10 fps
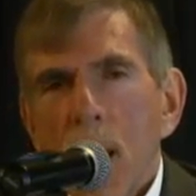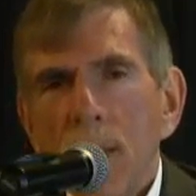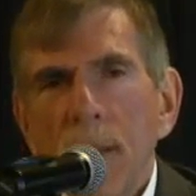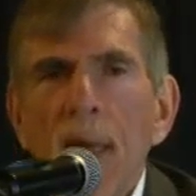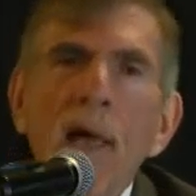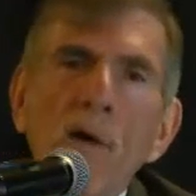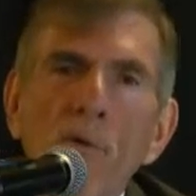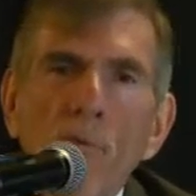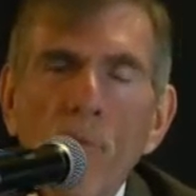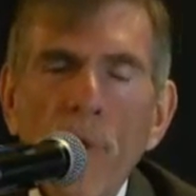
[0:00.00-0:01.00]

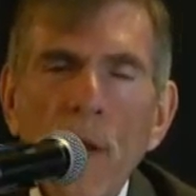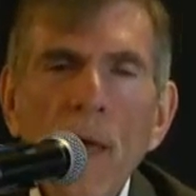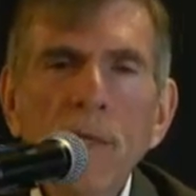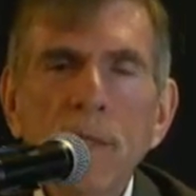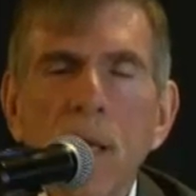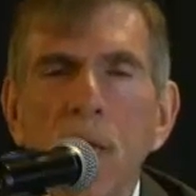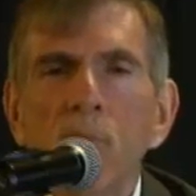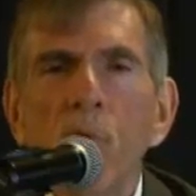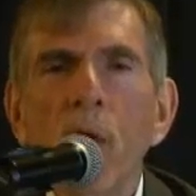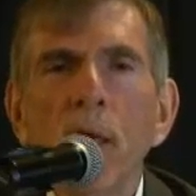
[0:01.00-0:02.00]
Now, what I said
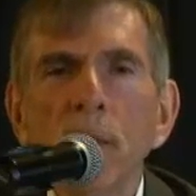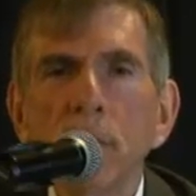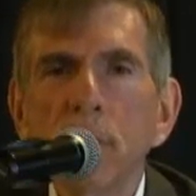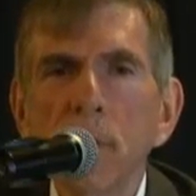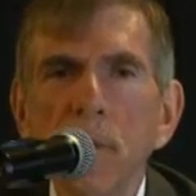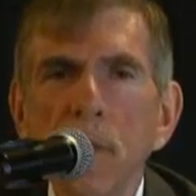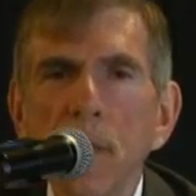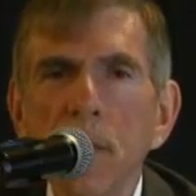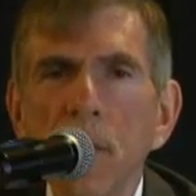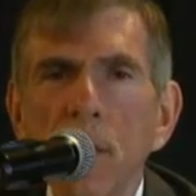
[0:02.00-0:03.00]
was
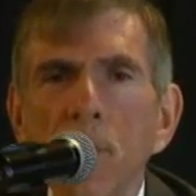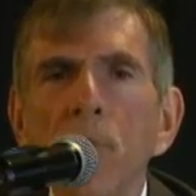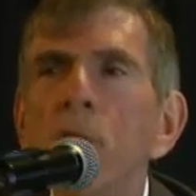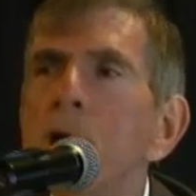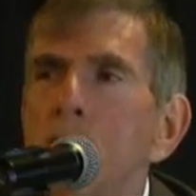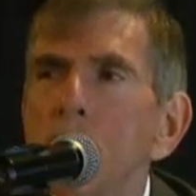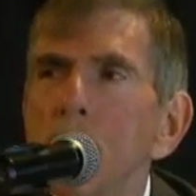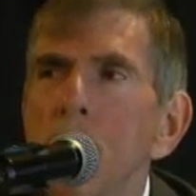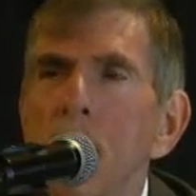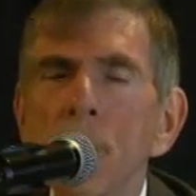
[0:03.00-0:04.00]
the court
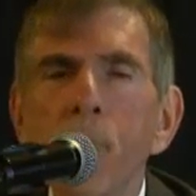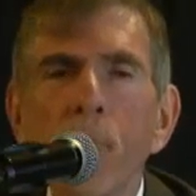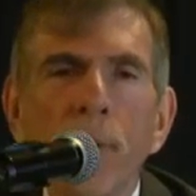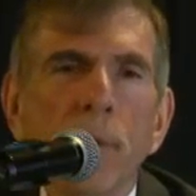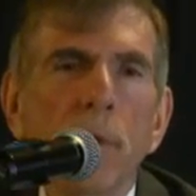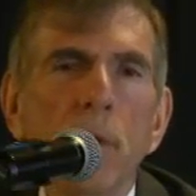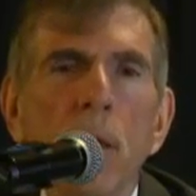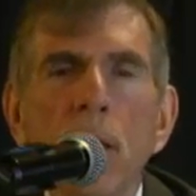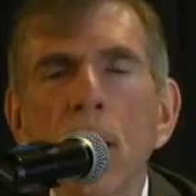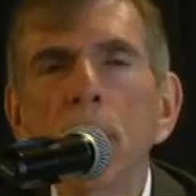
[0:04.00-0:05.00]
can appoint
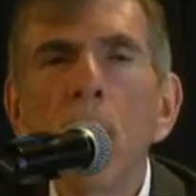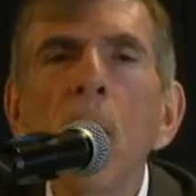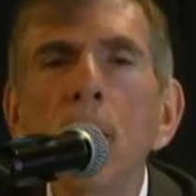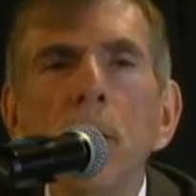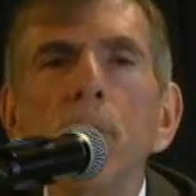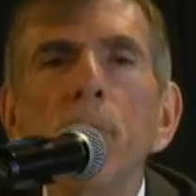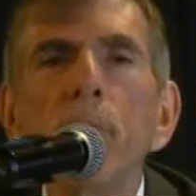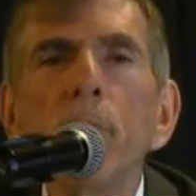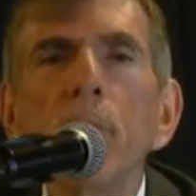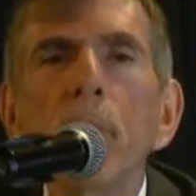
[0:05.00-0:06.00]
an ad litem,
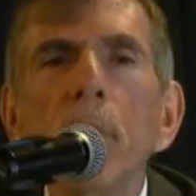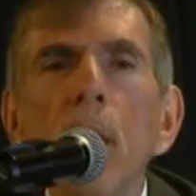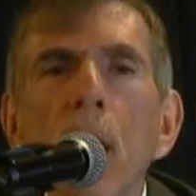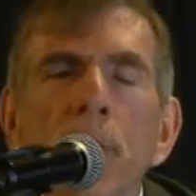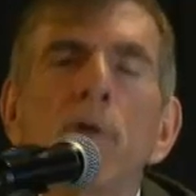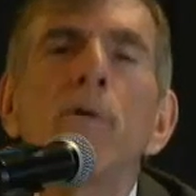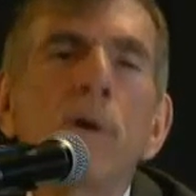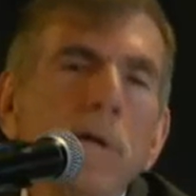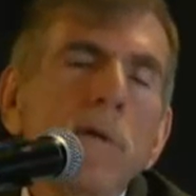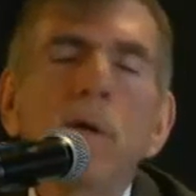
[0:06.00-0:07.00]
and the
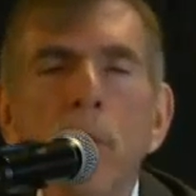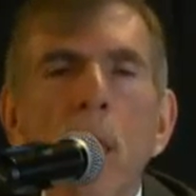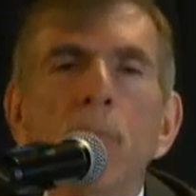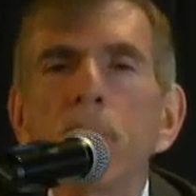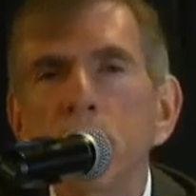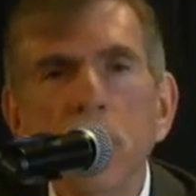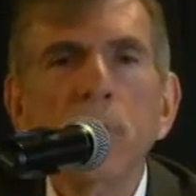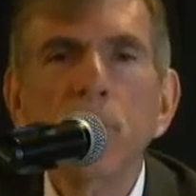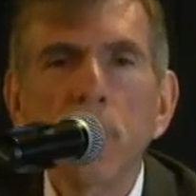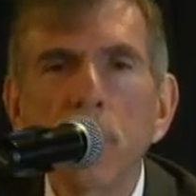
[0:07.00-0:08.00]
court took that
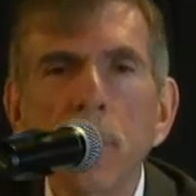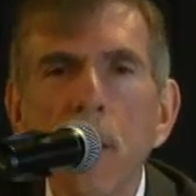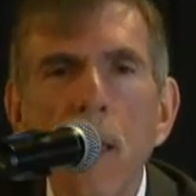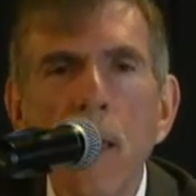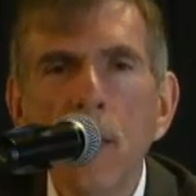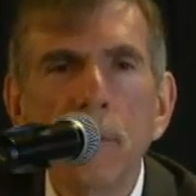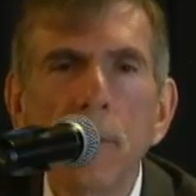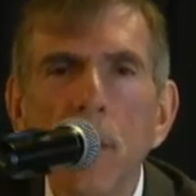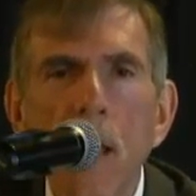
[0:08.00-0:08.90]
position and